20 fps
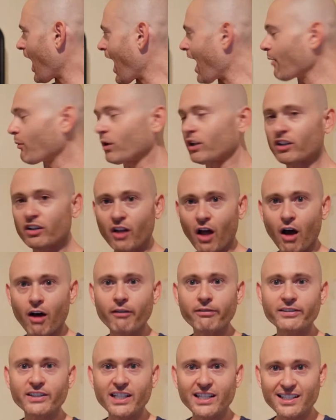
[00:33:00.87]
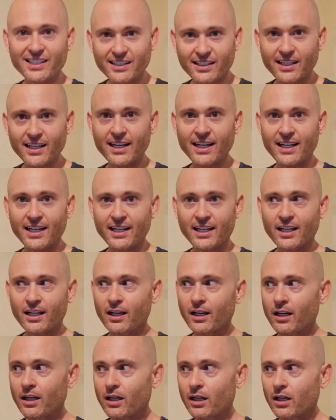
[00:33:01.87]
I would love to
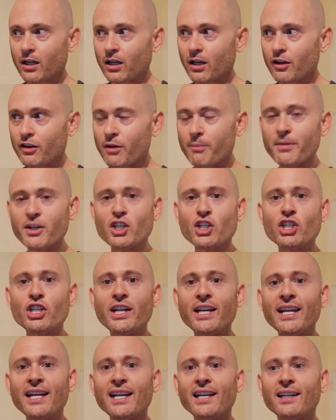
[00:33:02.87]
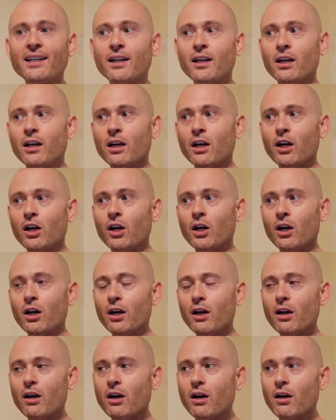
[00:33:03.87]
see the machine
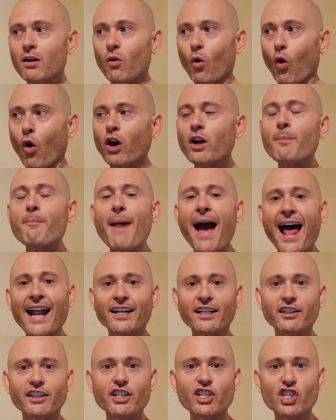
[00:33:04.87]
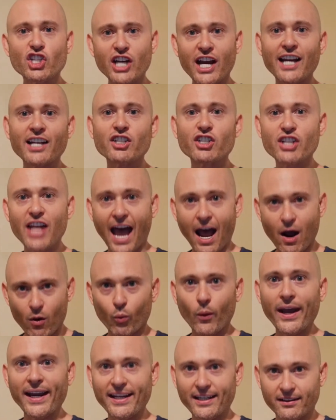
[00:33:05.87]
automatically change
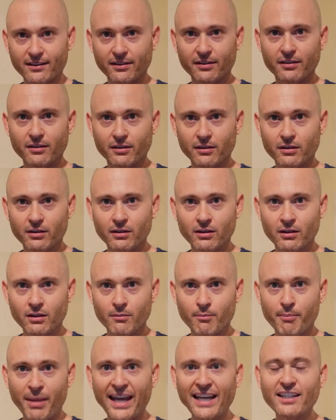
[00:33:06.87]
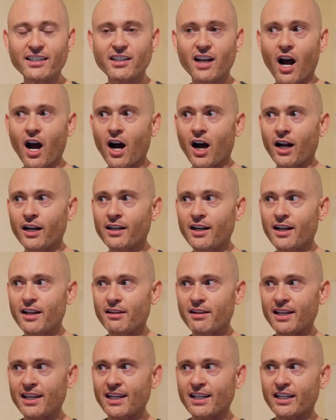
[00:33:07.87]
that weight based on
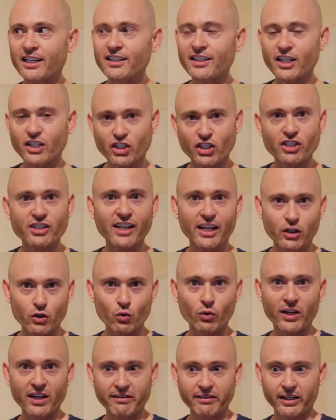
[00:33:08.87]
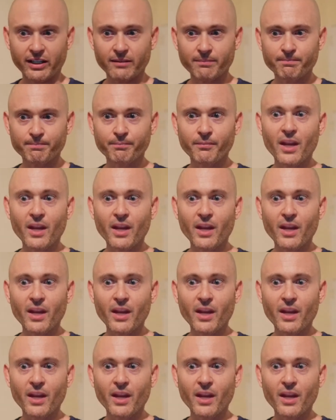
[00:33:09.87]
the conditions that you give it.